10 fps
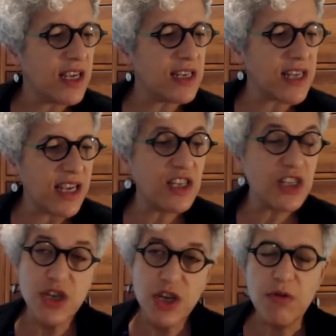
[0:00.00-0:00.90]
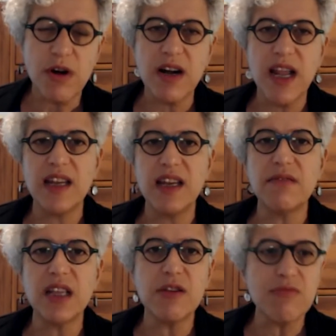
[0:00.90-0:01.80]
is, is newer and it
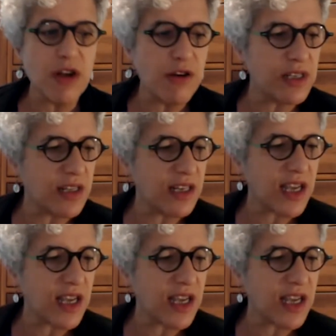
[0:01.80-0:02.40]
really arose in